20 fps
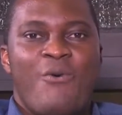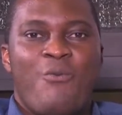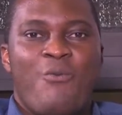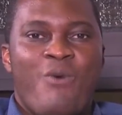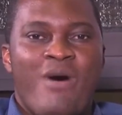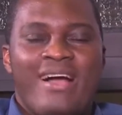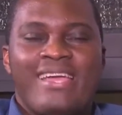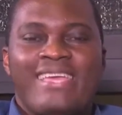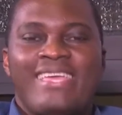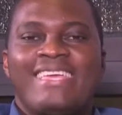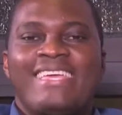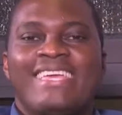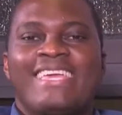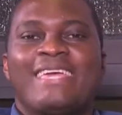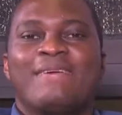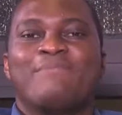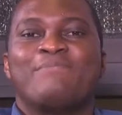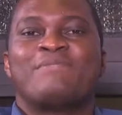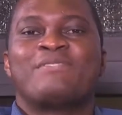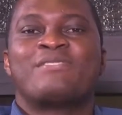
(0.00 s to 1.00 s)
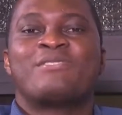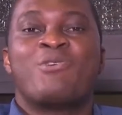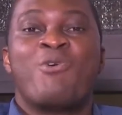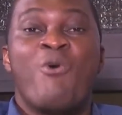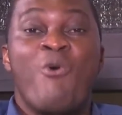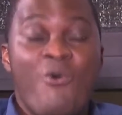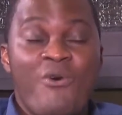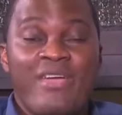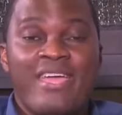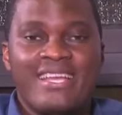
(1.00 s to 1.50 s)
why he keeps
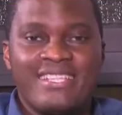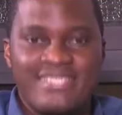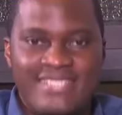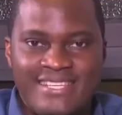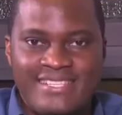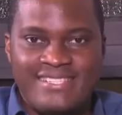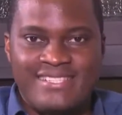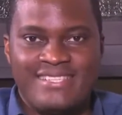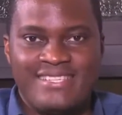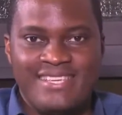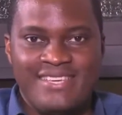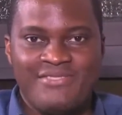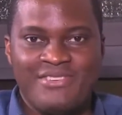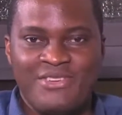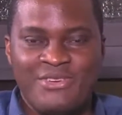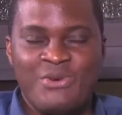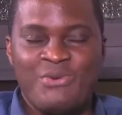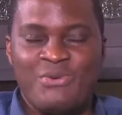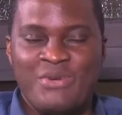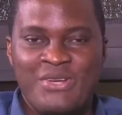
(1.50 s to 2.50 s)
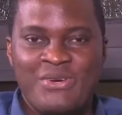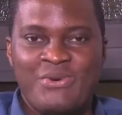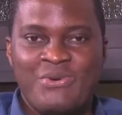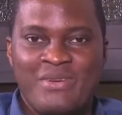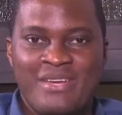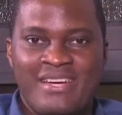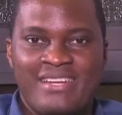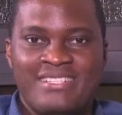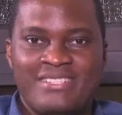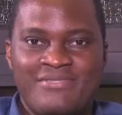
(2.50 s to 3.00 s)
going at it, even though we know
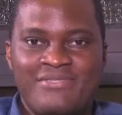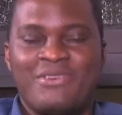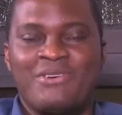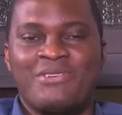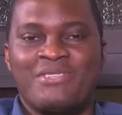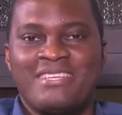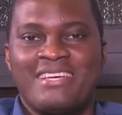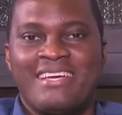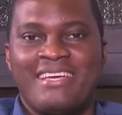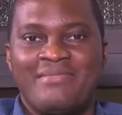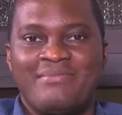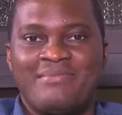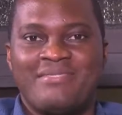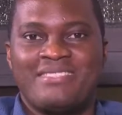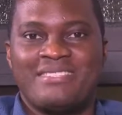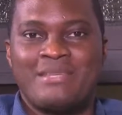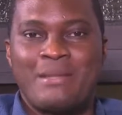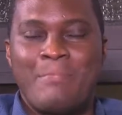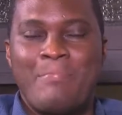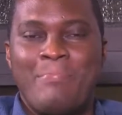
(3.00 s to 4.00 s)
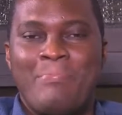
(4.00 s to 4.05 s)
we are in difficult times.